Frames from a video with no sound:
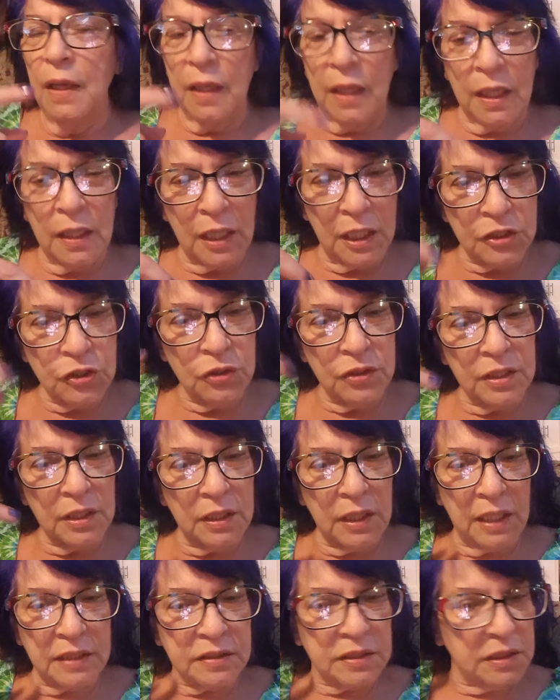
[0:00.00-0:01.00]
And I do the
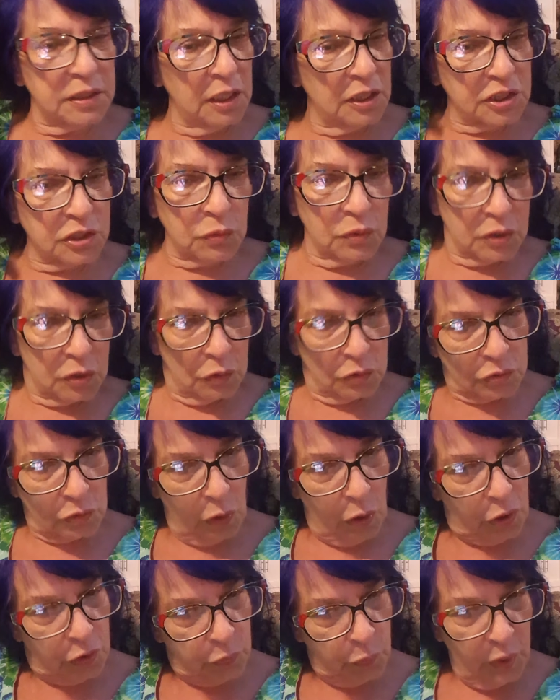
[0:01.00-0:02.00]
elastic now so it goes
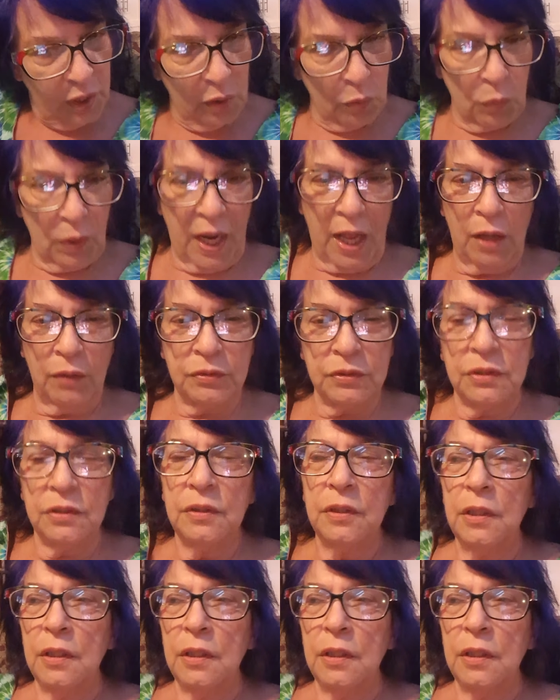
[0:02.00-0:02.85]
all the way around